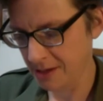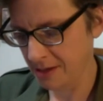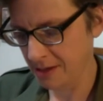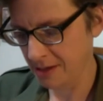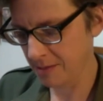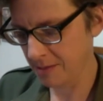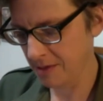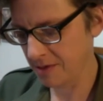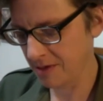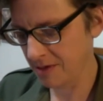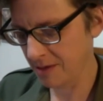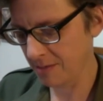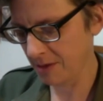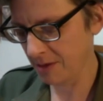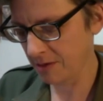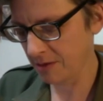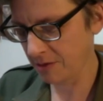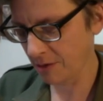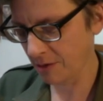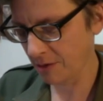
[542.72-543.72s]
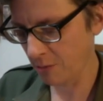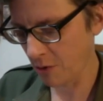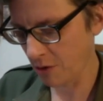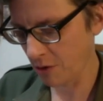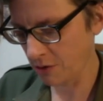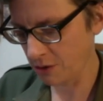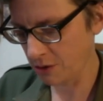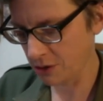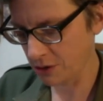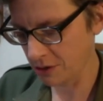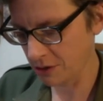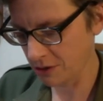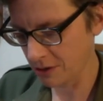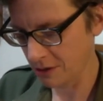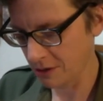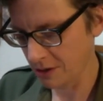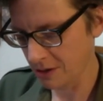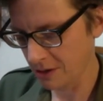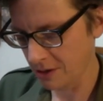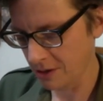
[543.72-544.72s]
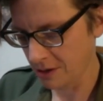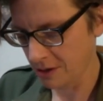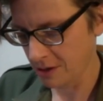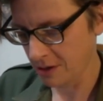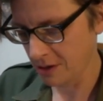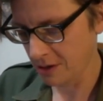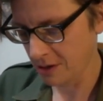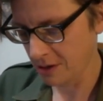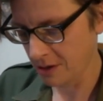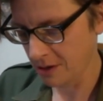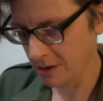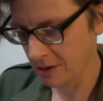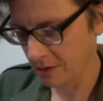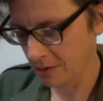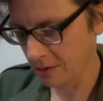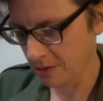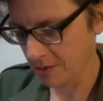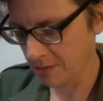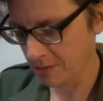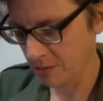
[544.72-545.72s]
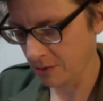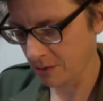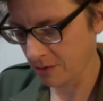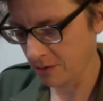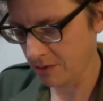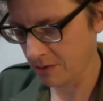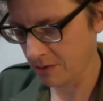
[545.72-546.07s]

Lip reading: Let me set my stopwatch so I'm not